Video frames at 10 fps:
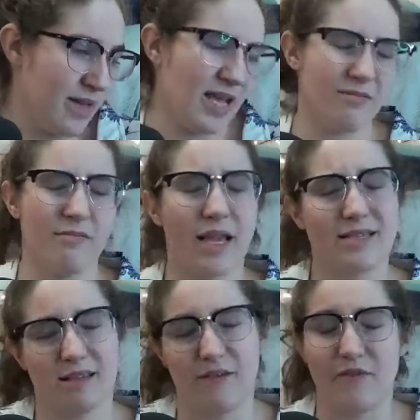And
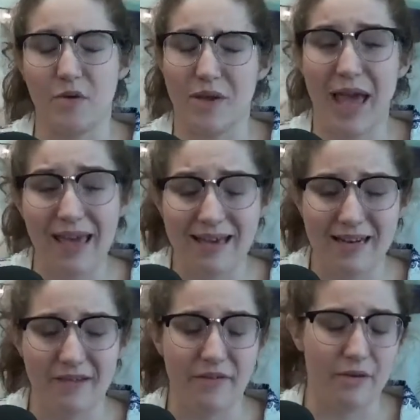that's if you
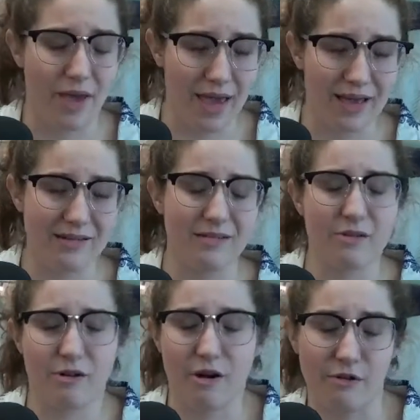can. If you can't,
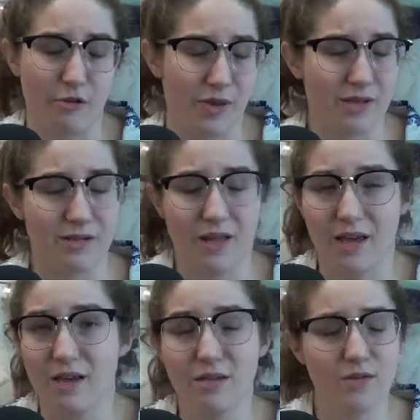there are other ways to
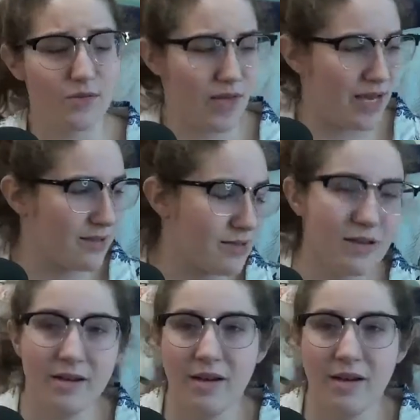like do things